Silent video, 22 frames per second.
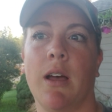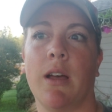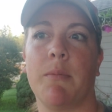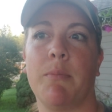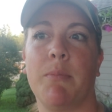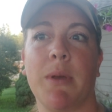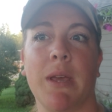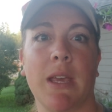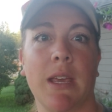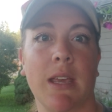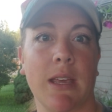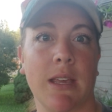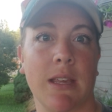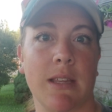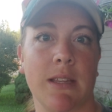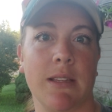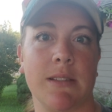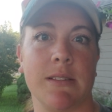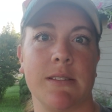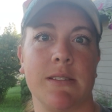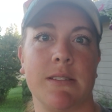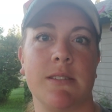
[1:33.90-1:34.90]

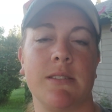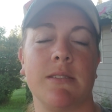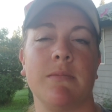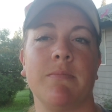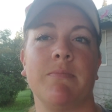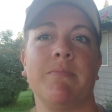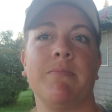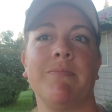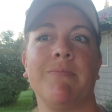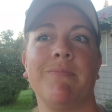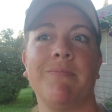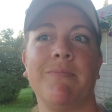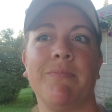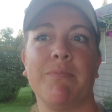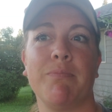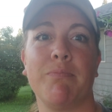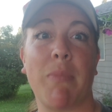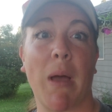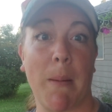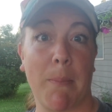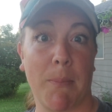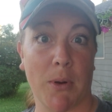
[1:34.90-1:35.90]
beans,
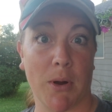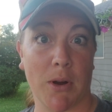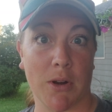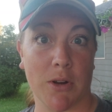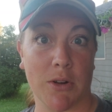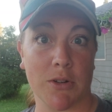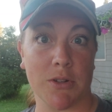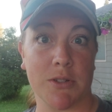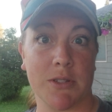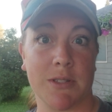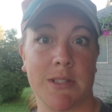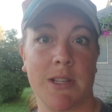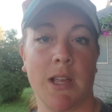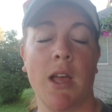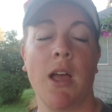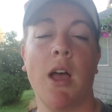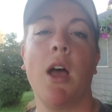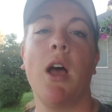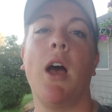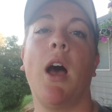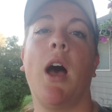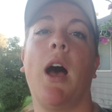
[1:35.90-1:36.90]
peppers,
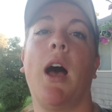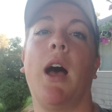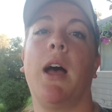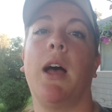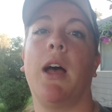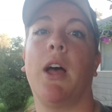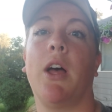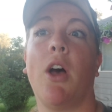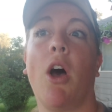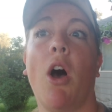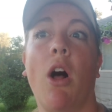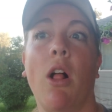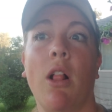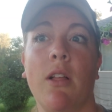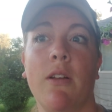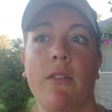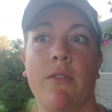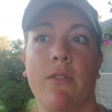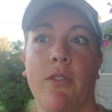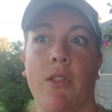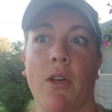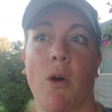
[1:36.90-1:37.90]
all
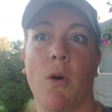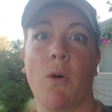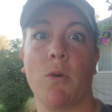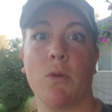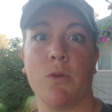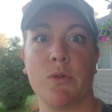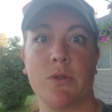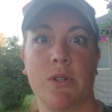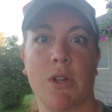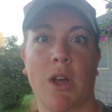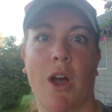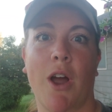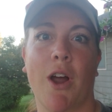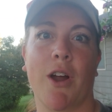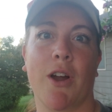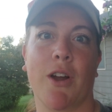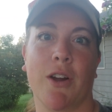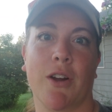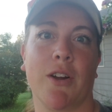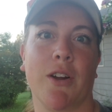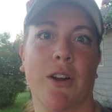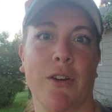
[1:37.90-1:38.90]
of those
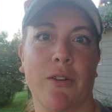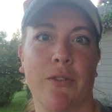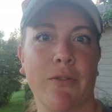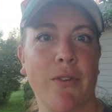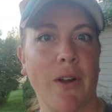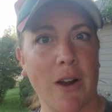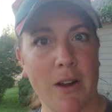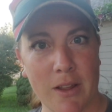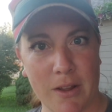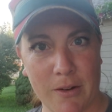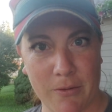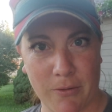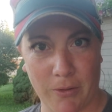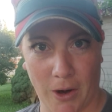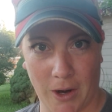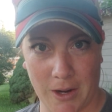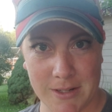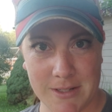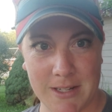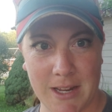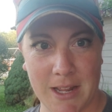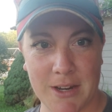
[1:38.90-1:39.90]
are fairly
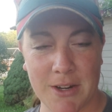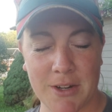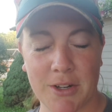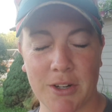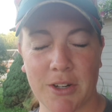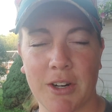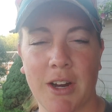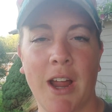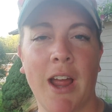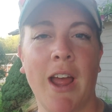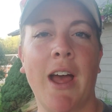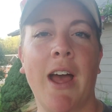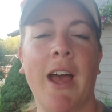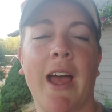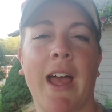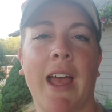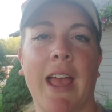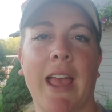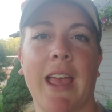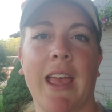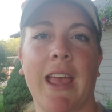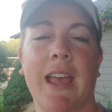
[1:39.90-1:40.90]
frost tender
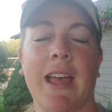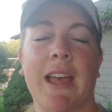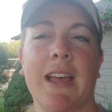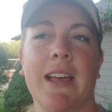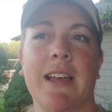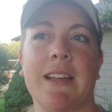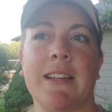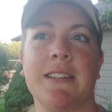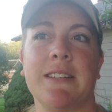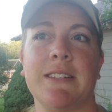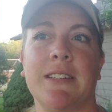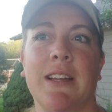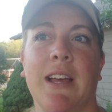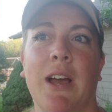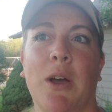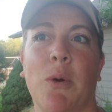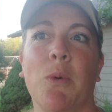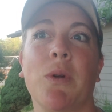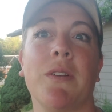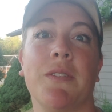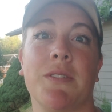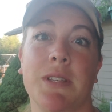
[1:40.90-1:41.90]
and
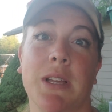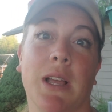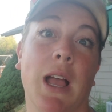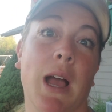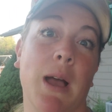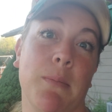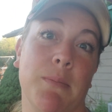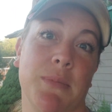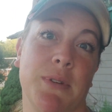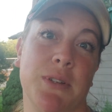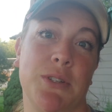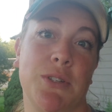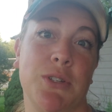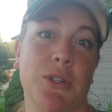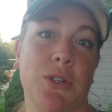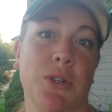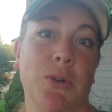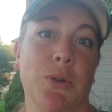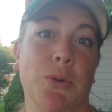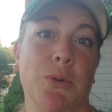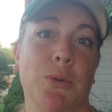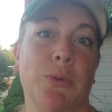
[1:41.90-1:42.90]
would have succumbed
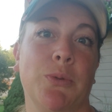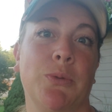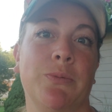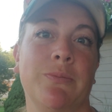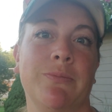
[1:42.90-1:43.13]
to